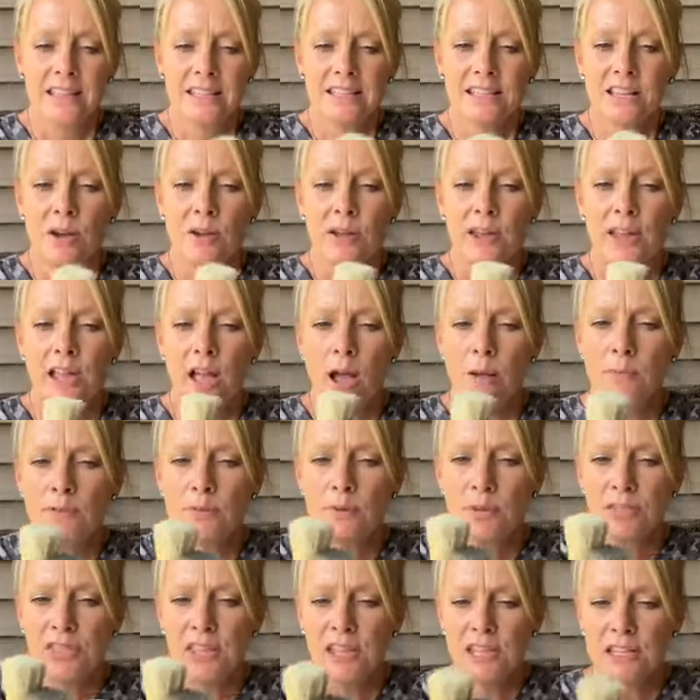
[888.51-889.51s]
So it
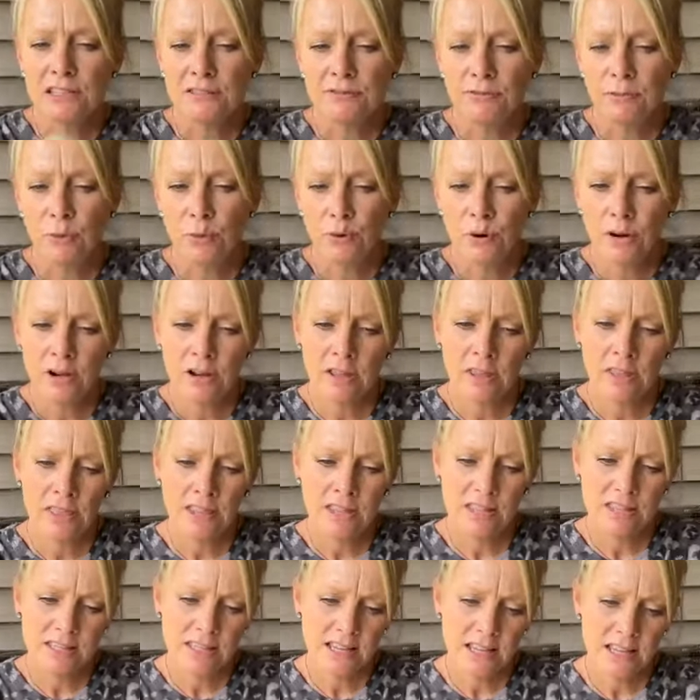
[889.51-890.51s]
comes with these four.
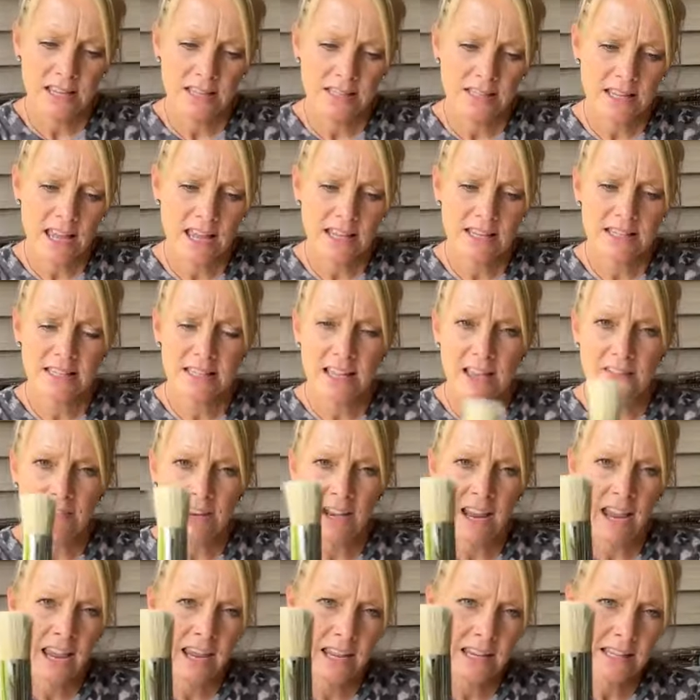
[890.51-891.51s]
This is a
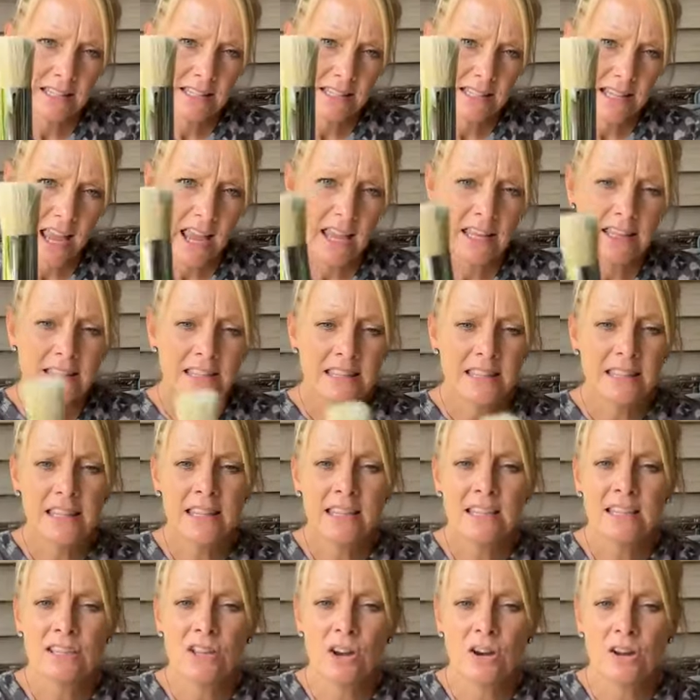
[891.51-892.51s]
7 eighths, and
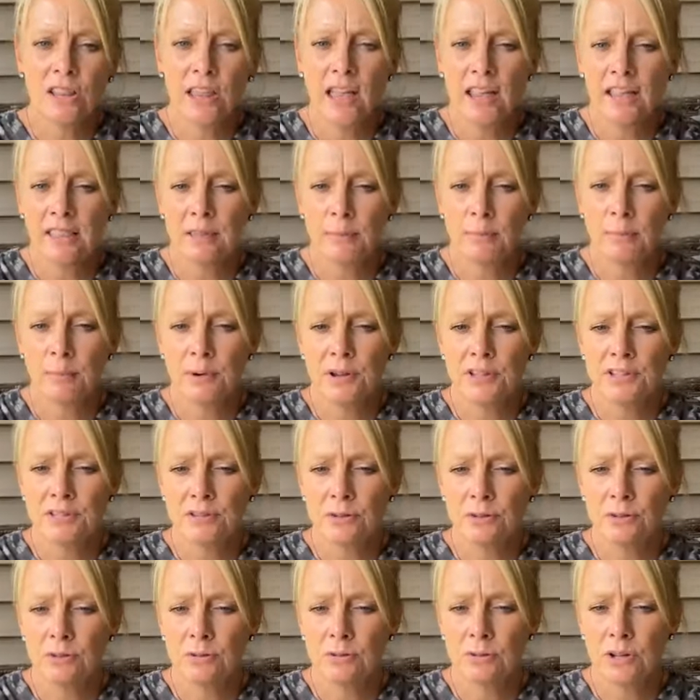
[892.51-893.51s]
these are like the
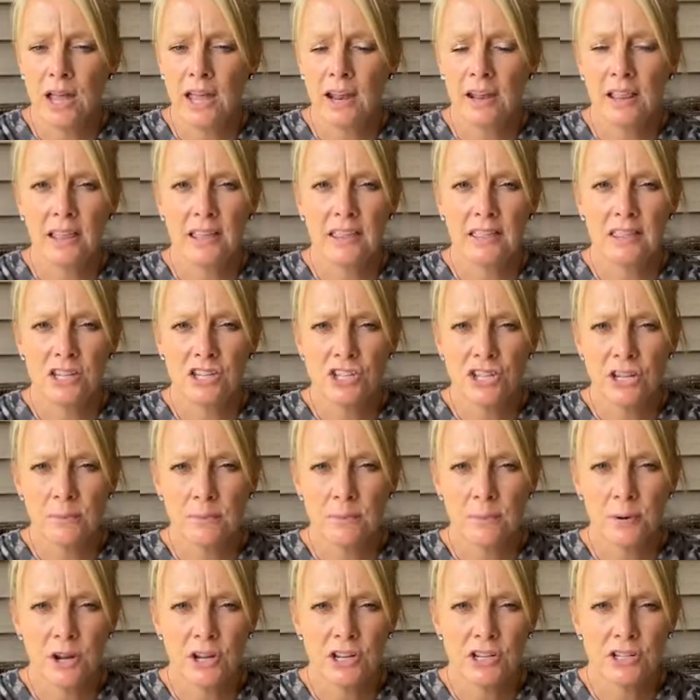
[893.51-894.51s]
bristle, kind of like the
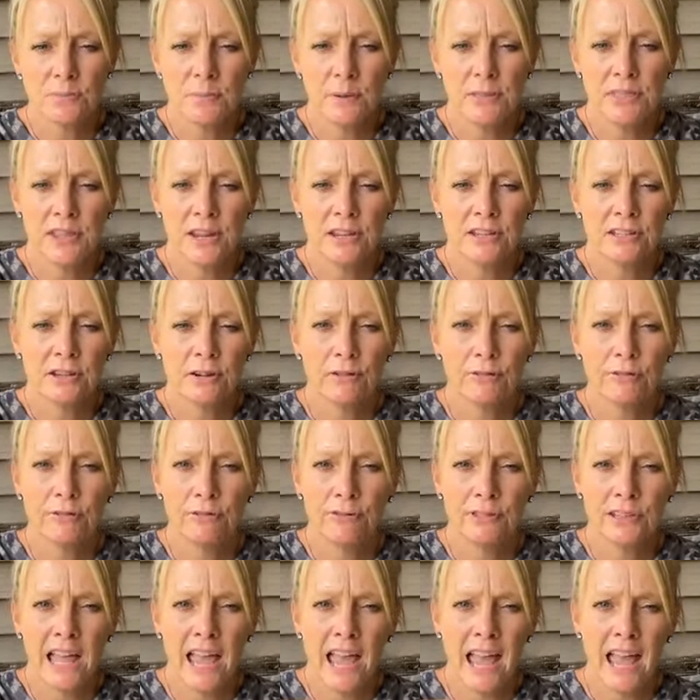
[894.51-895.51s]
chip brush, but these are
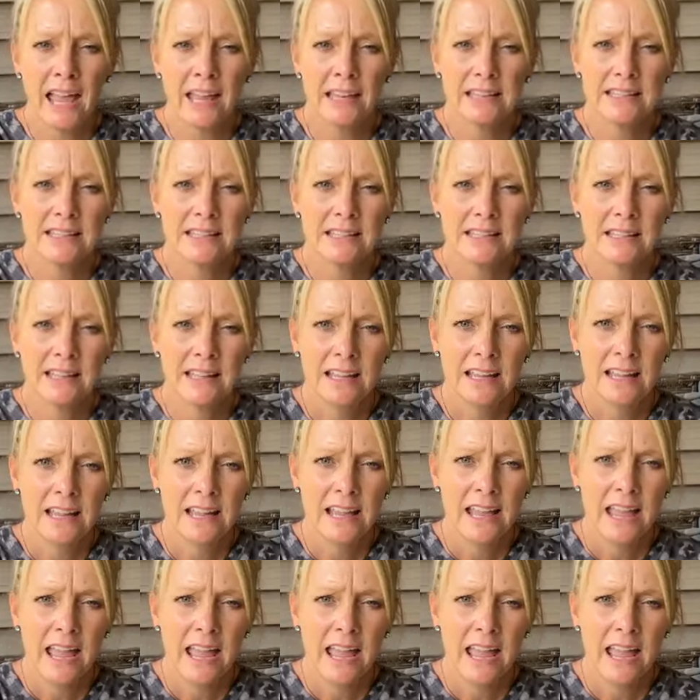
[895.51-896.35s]
flat,